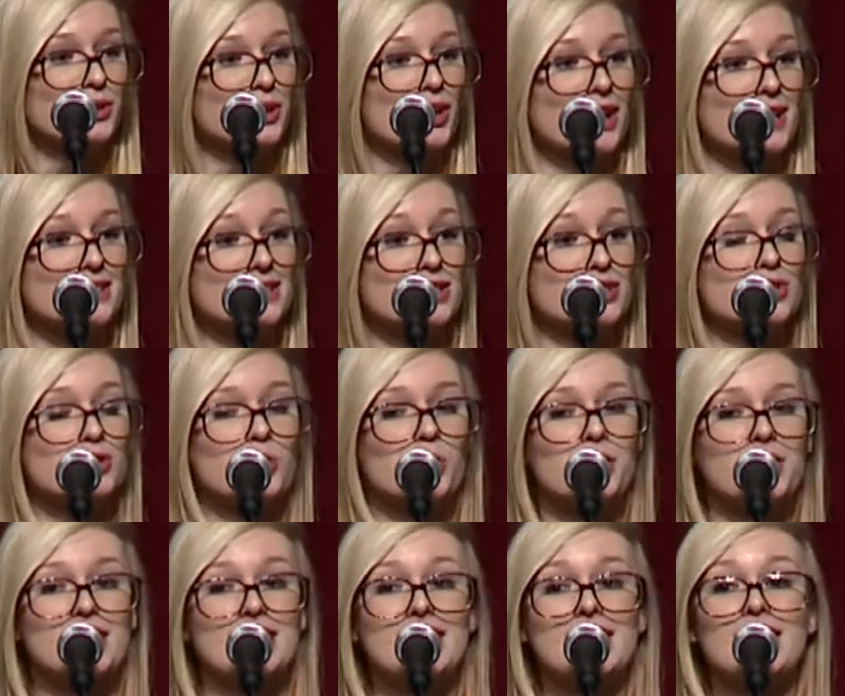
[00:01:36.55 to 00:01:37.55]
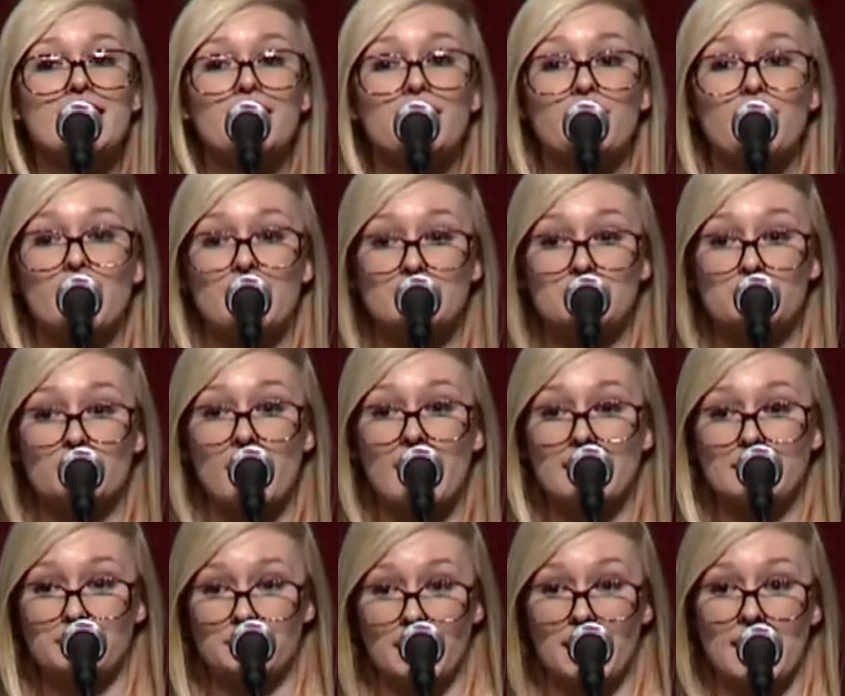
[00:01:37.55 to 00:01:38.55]
crossed the Jordan here on
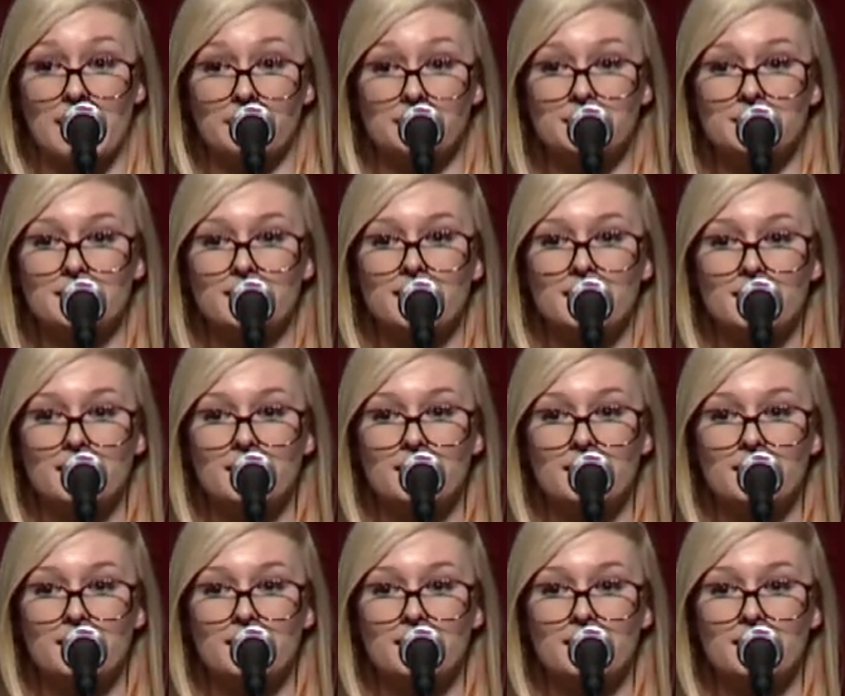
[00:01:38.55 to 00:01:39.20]
dry ground.